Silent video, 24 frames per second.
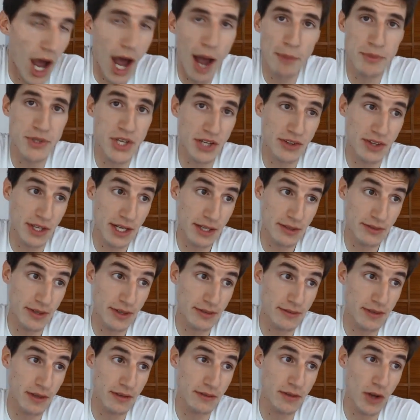object and
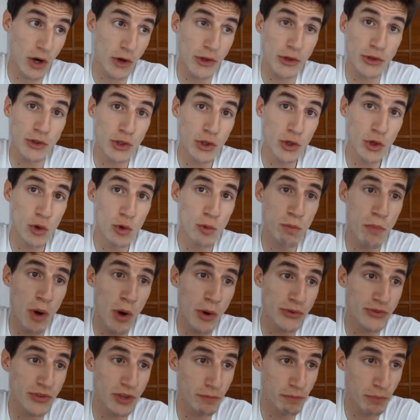existence are the two
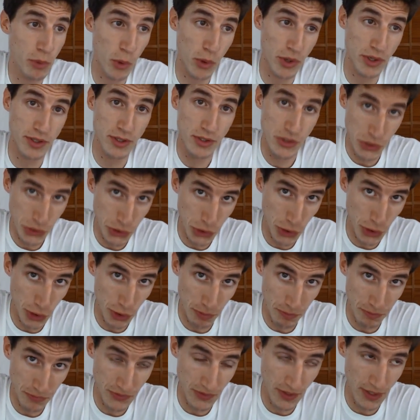most important
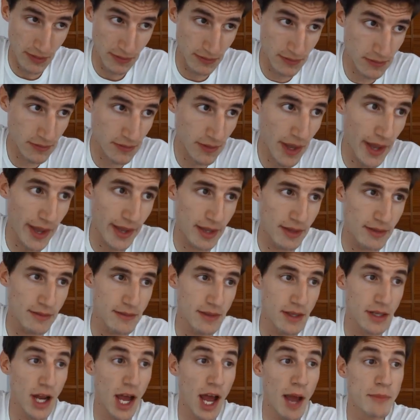terms in
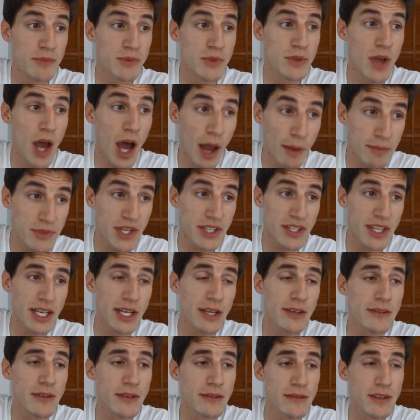science. An object
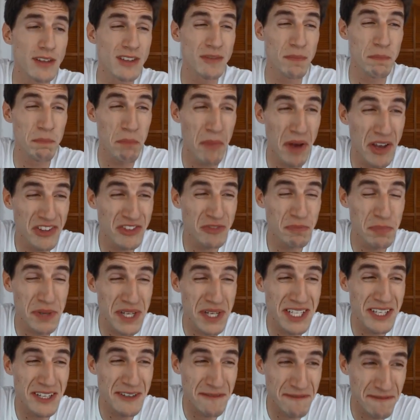in existence must
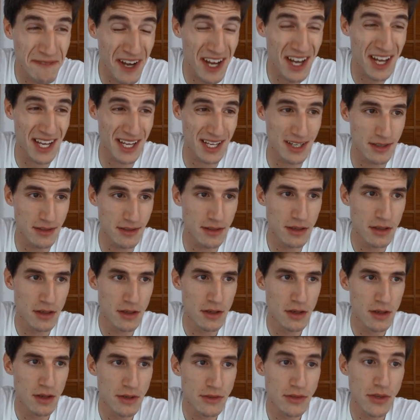be defined
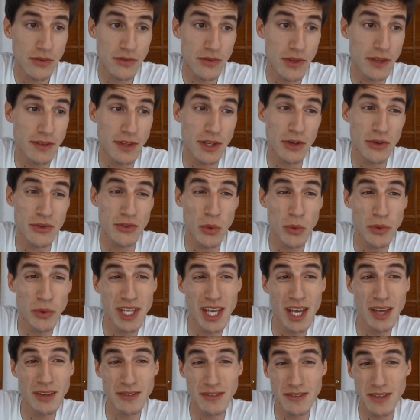such that there is
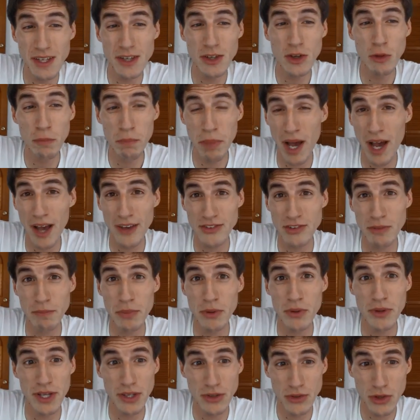only a single
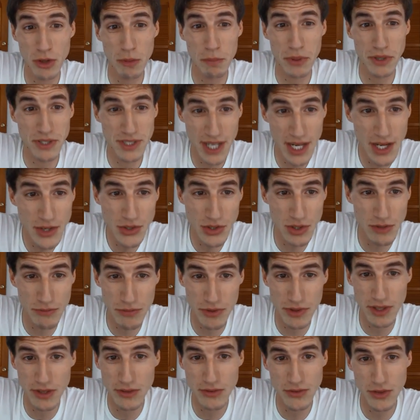possible
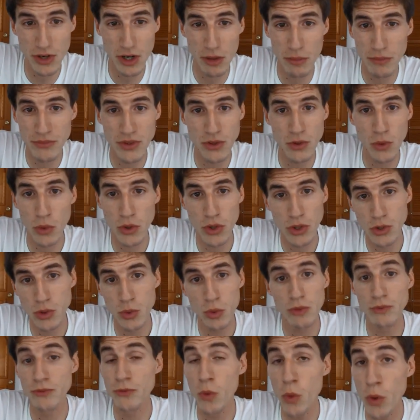interpretation for these terms in order
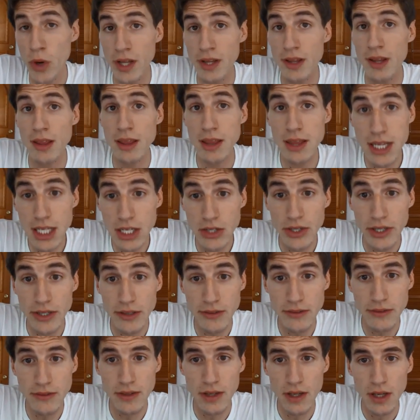to avoid the
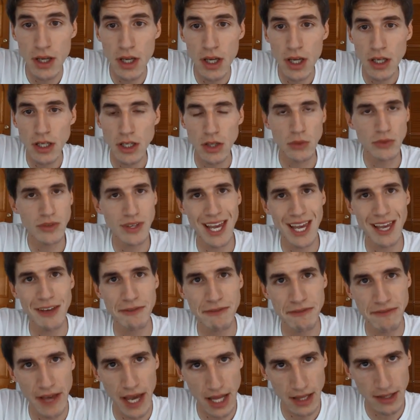theorists using
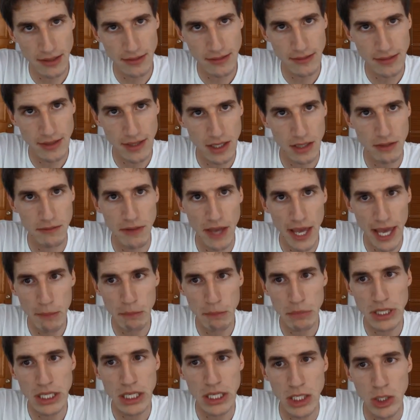a fallacy of
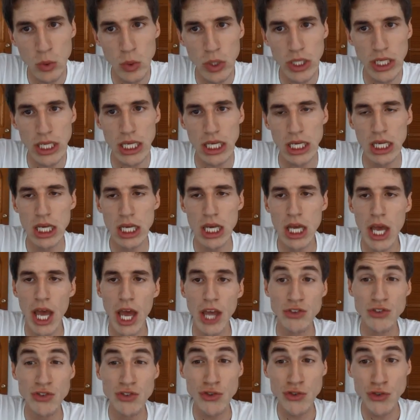ambiguity
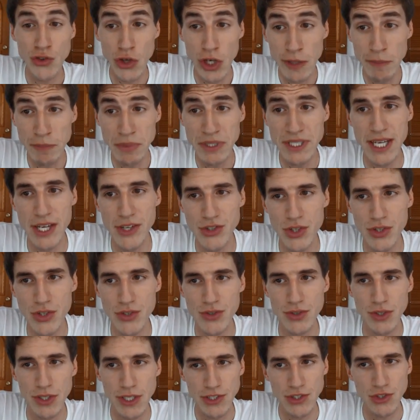and
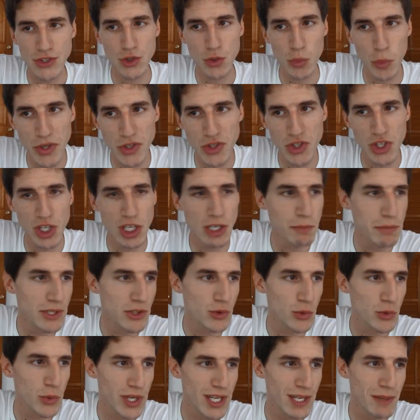surreptitiously switching
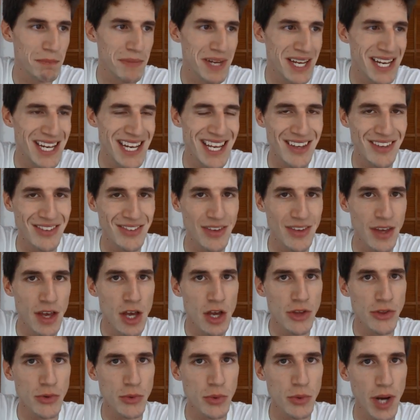between meanings
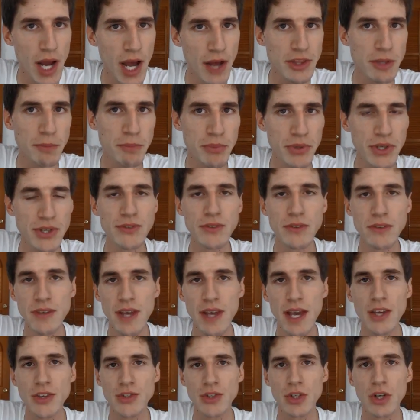throughout the
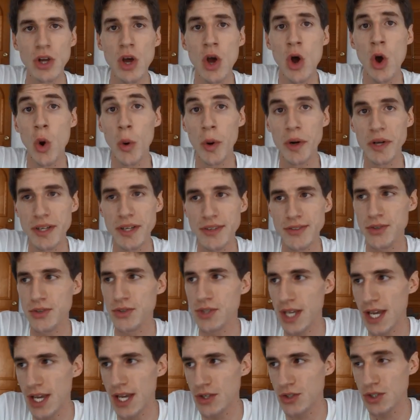presentation or
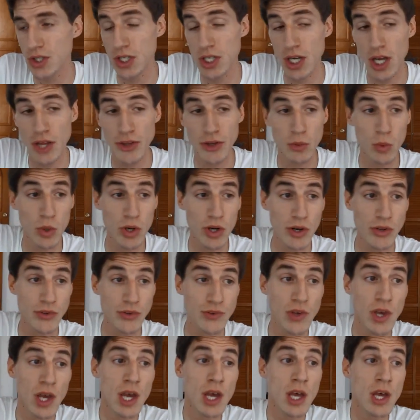dissertation. In other
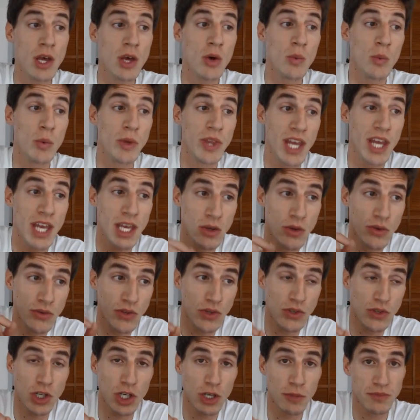words, when they
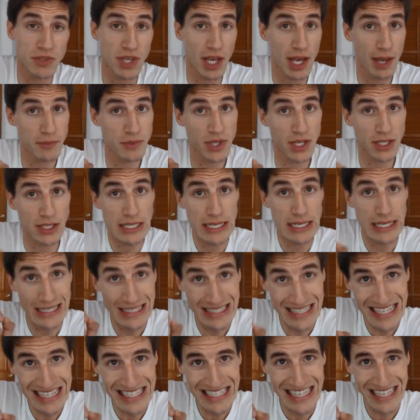use the terms object and
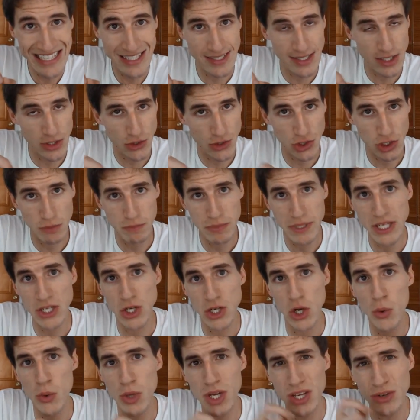existence, there should be
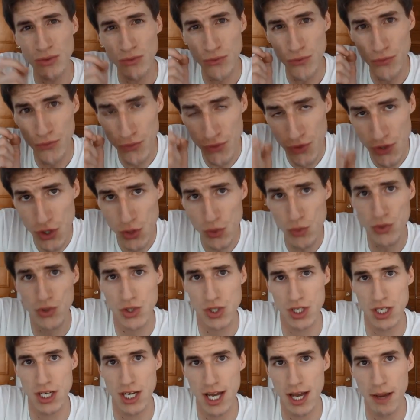no
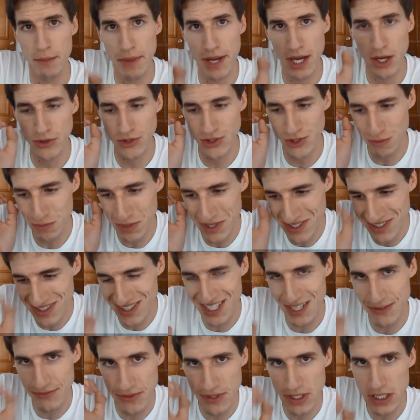confusion about
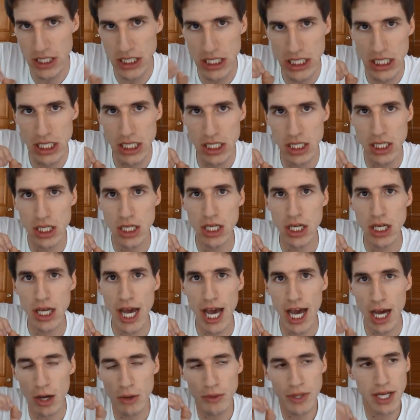specifically
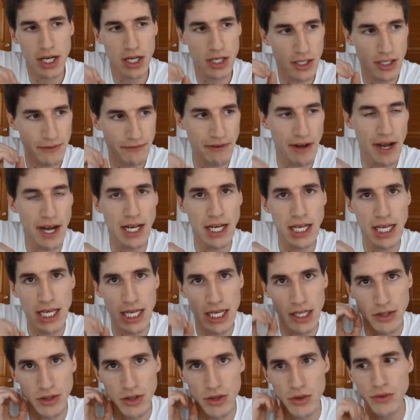how they are
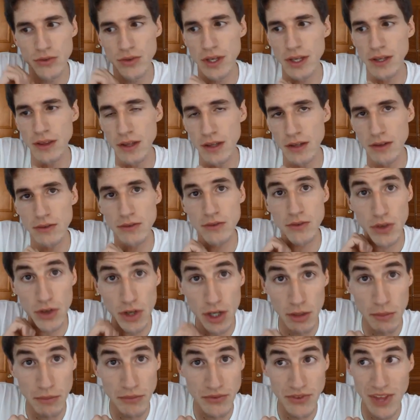defining and using these
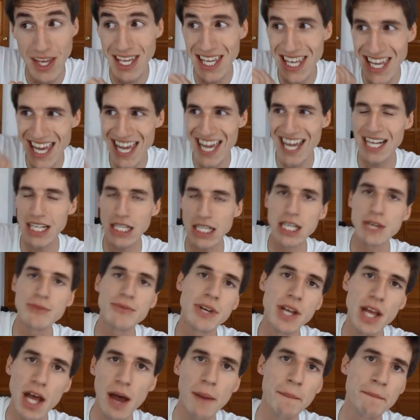terms. They can't
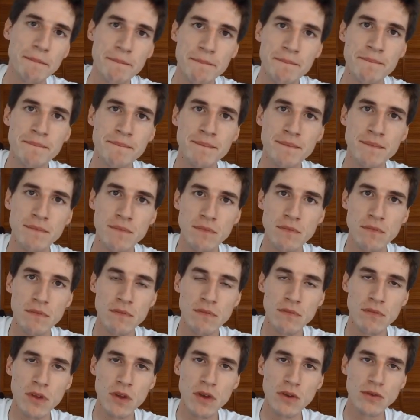leave it up
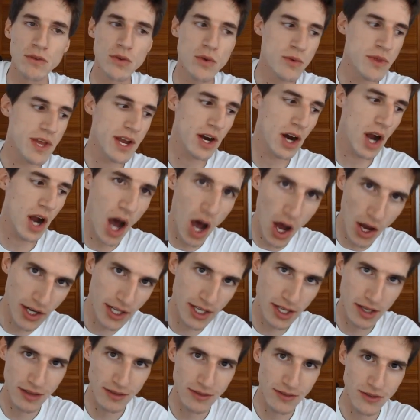to their
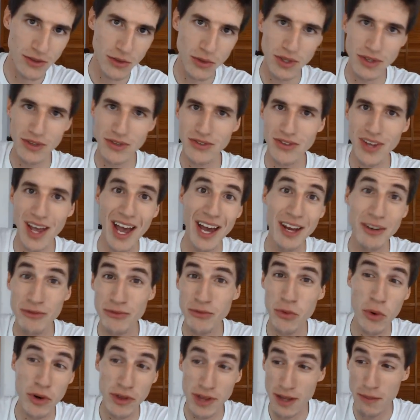audience to
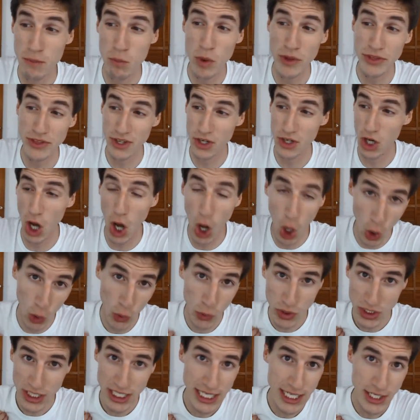decide for them what their own